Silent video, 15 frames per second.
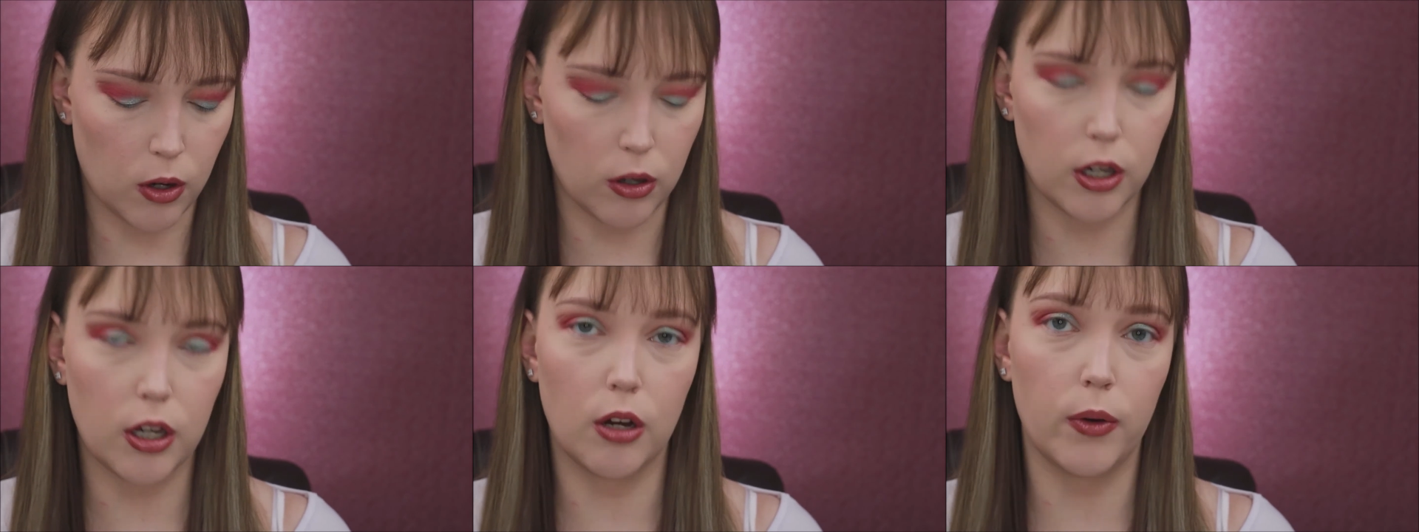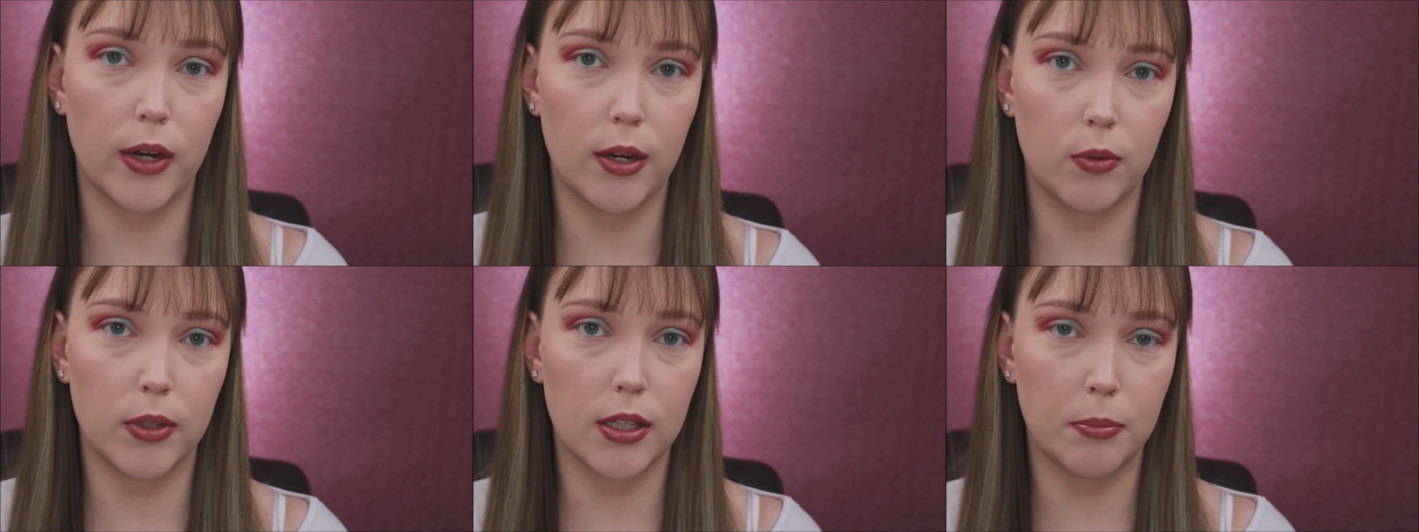going to go
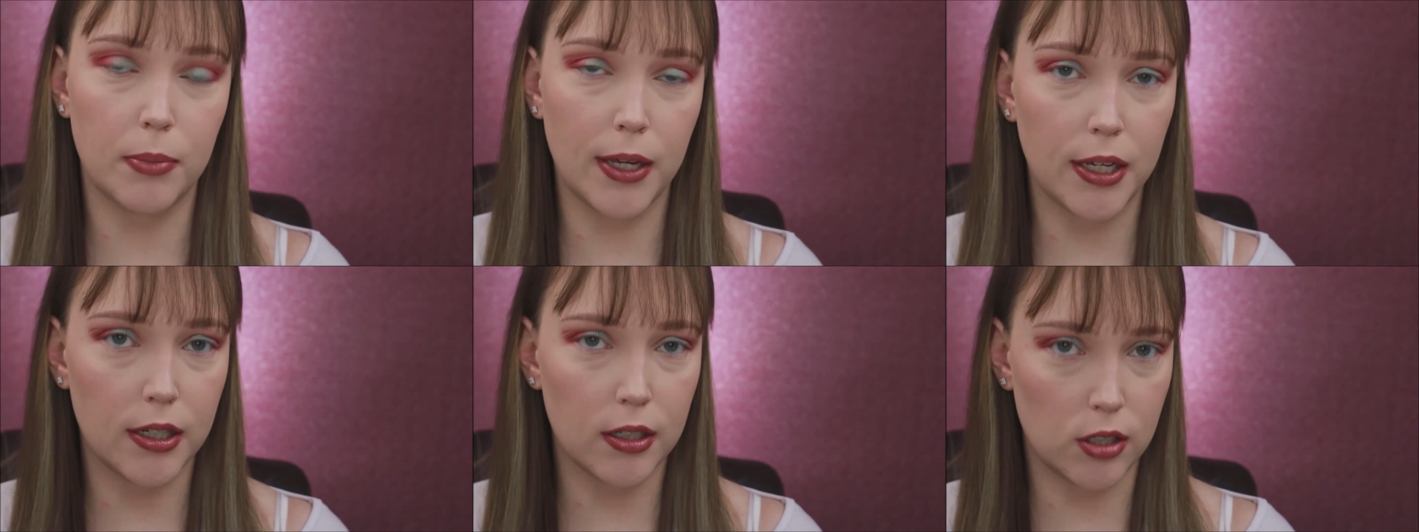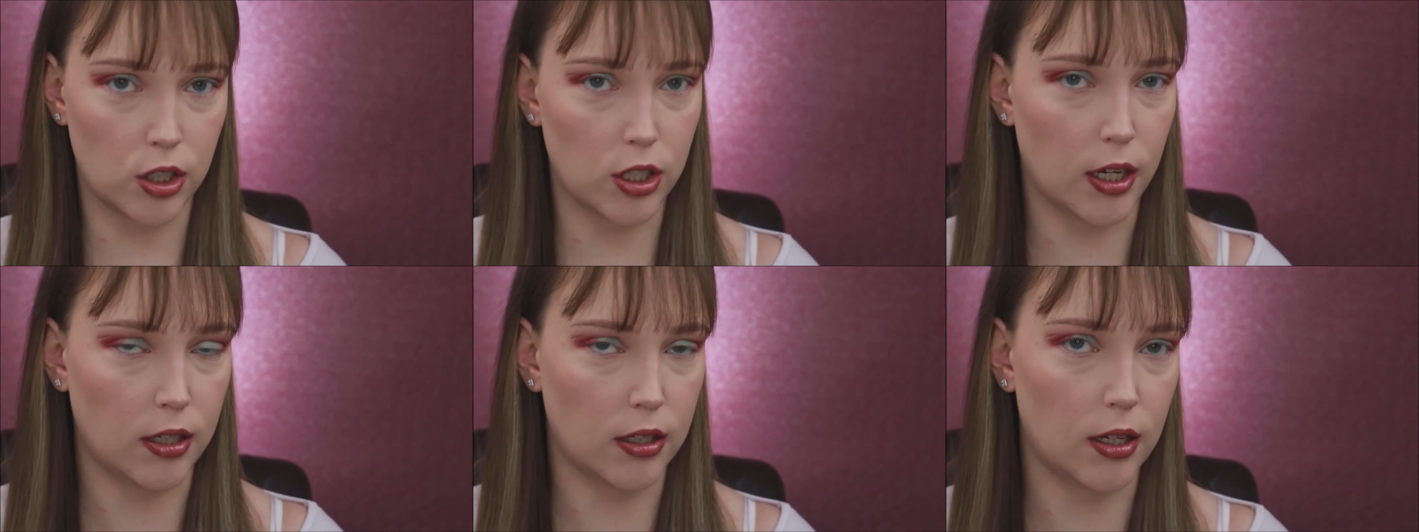in with the pink
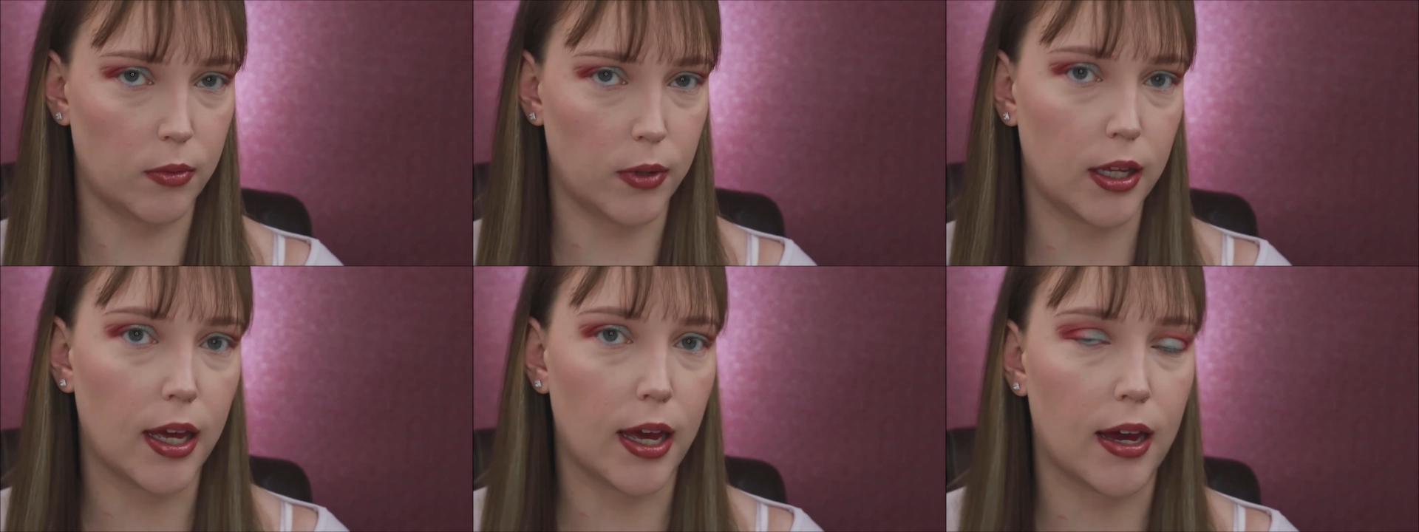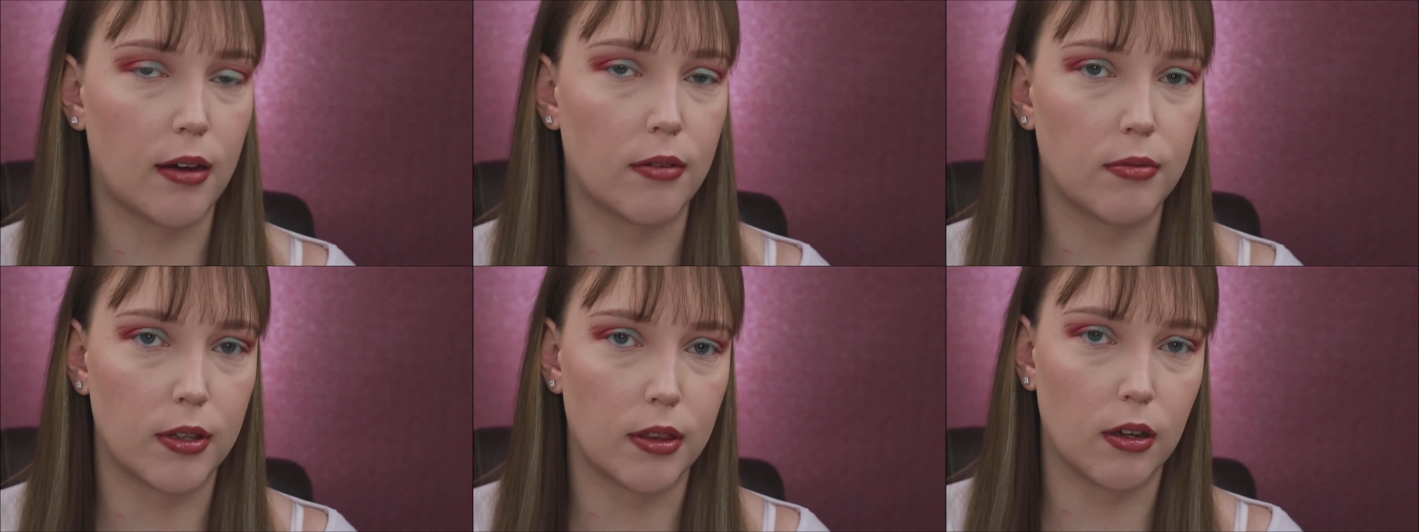shade that we
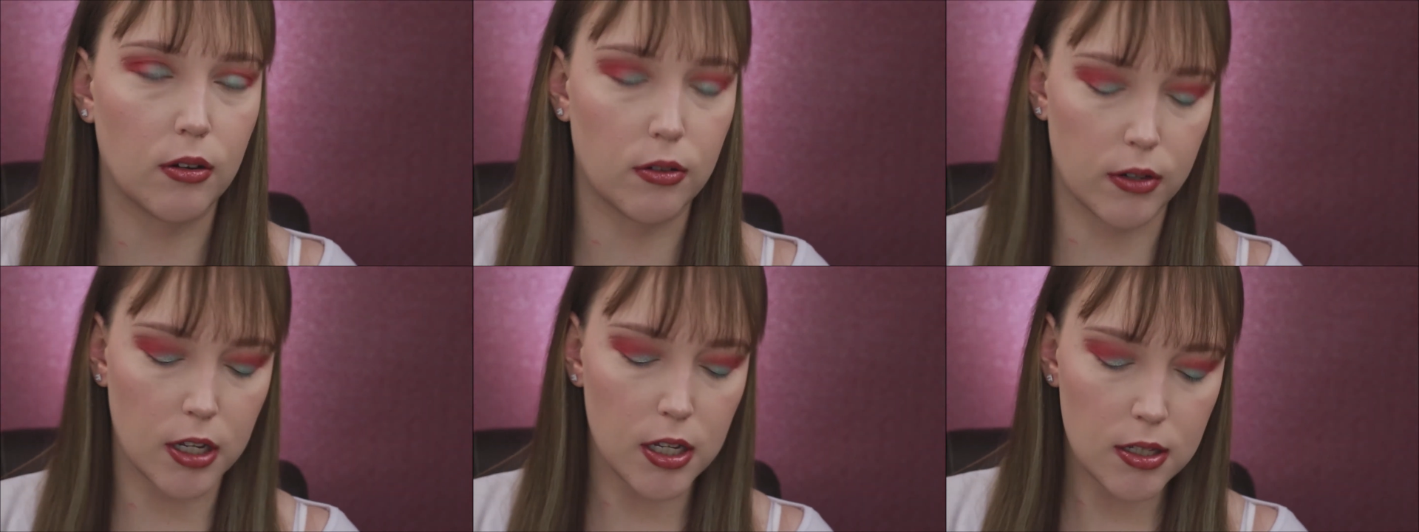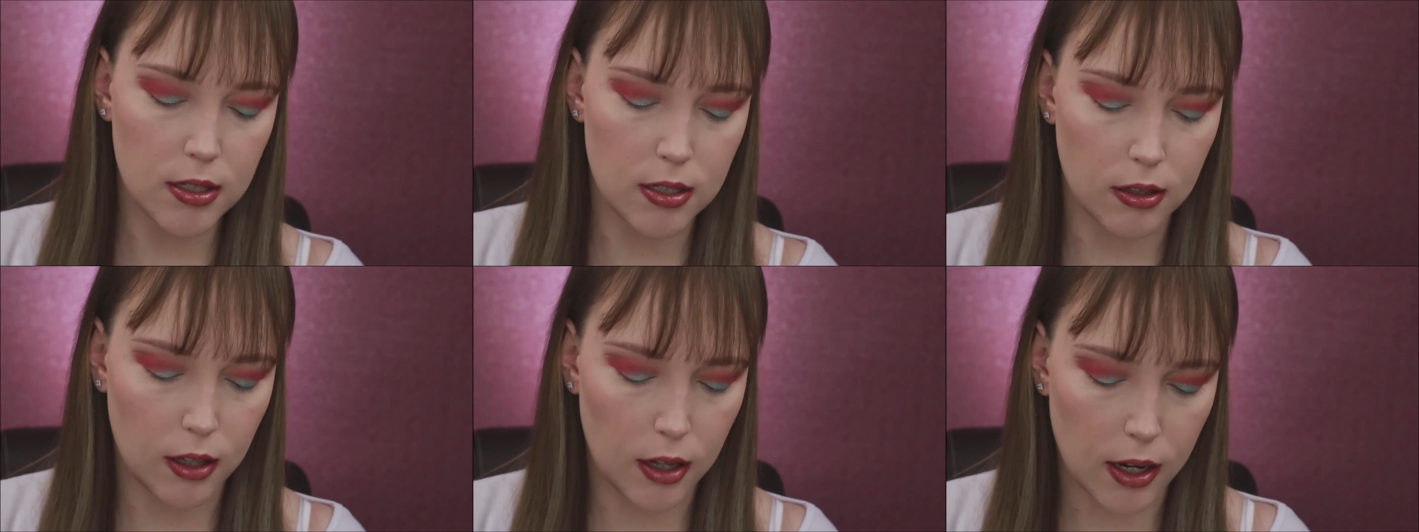have in the
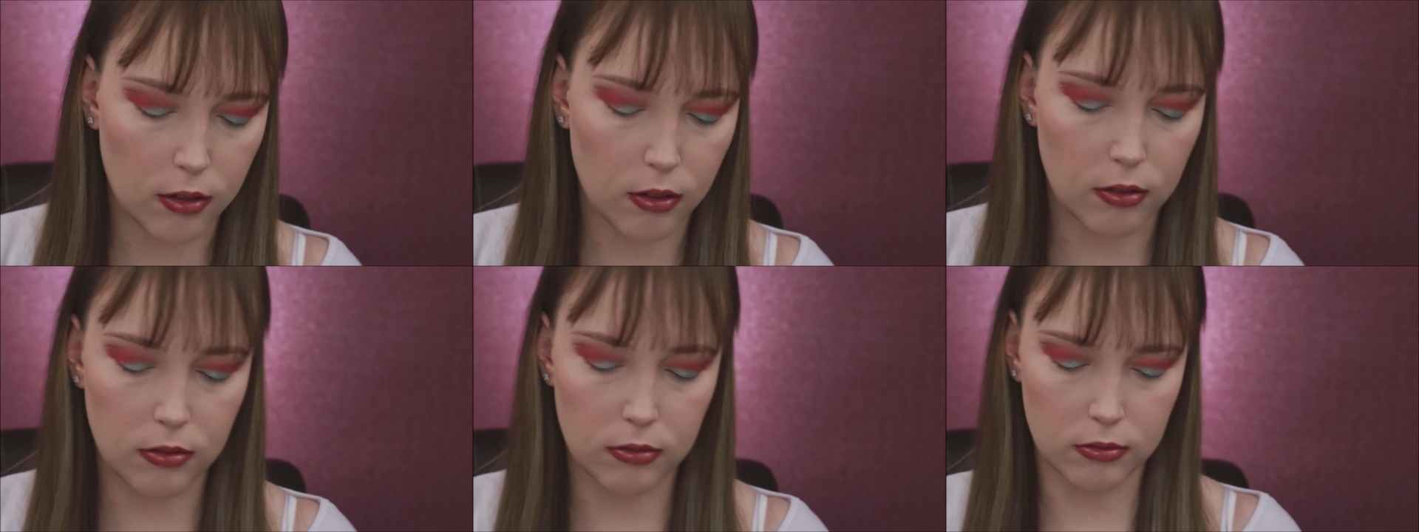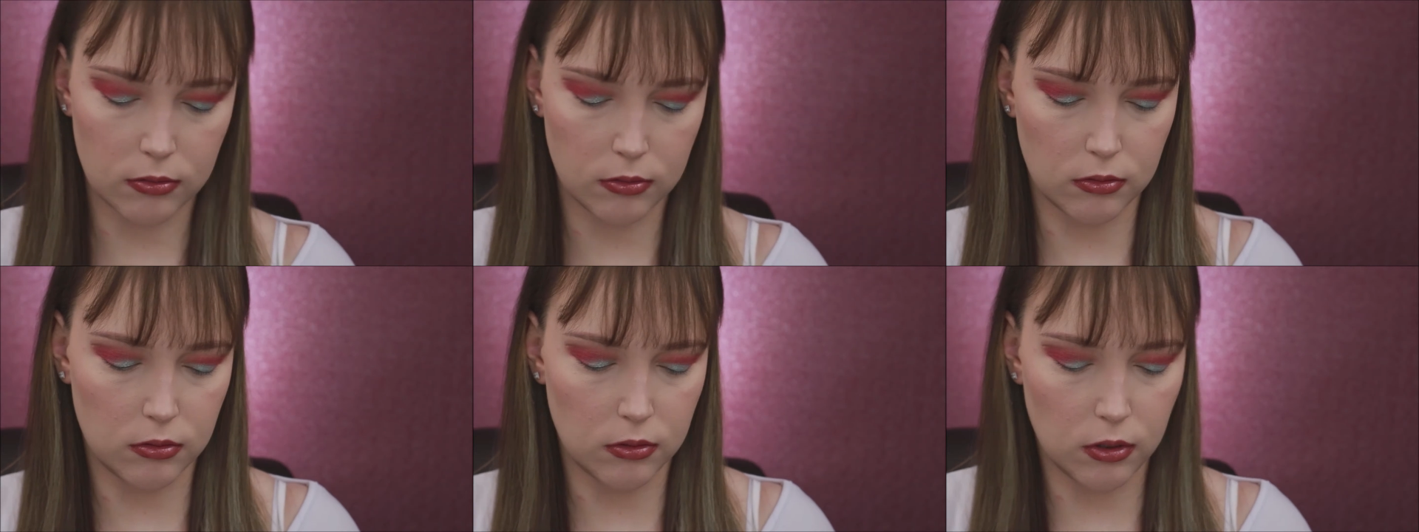crease in the outer
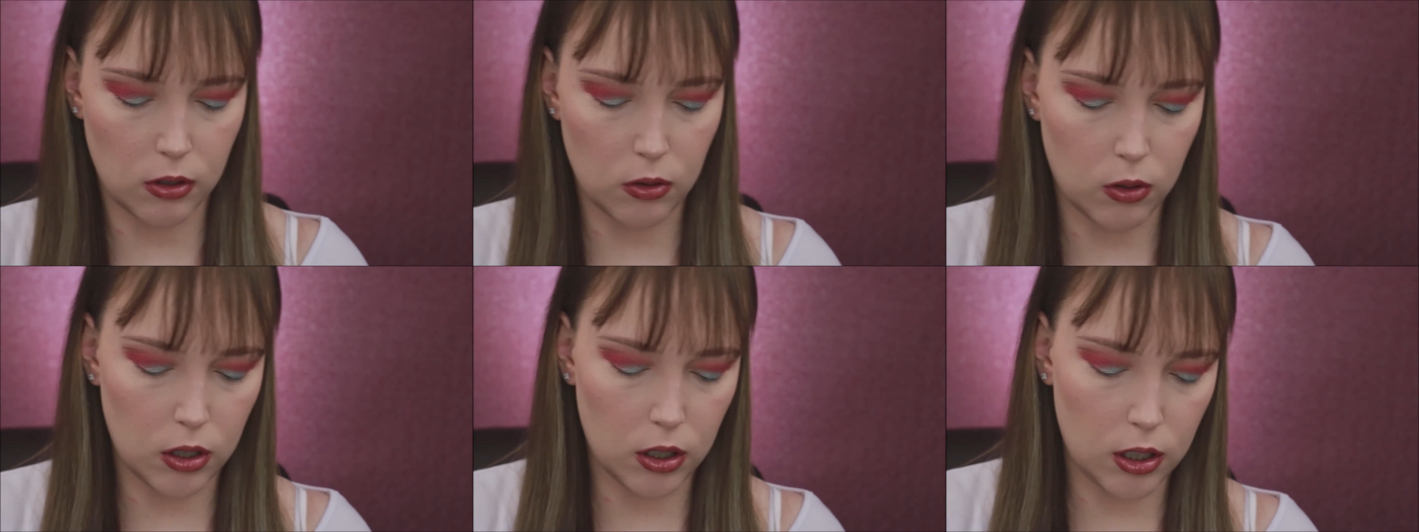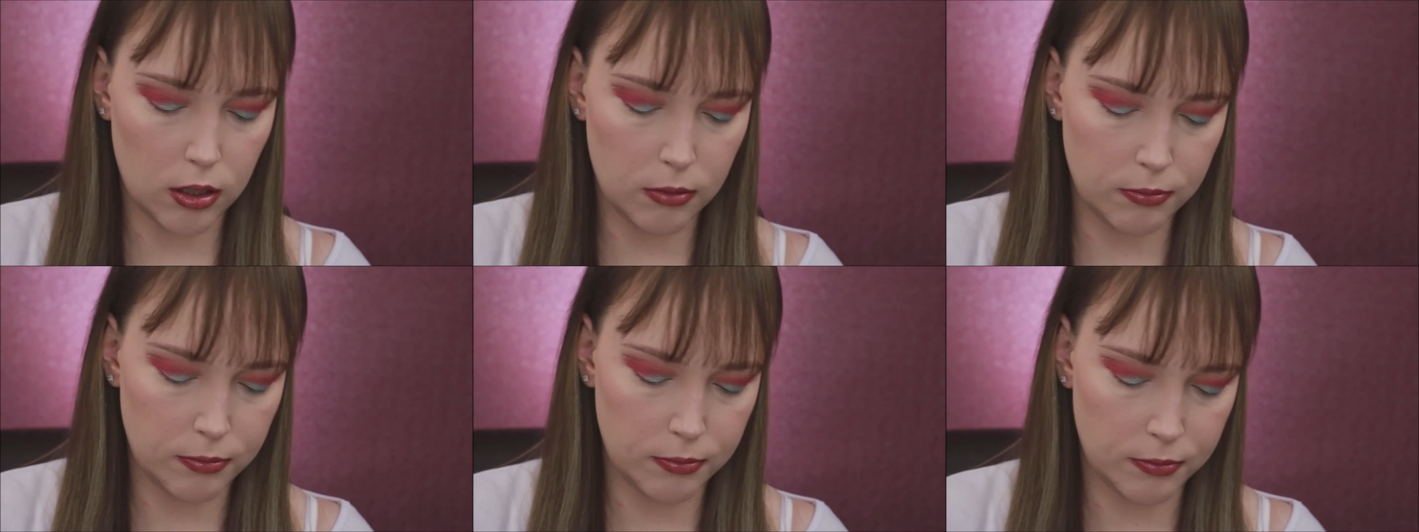corner.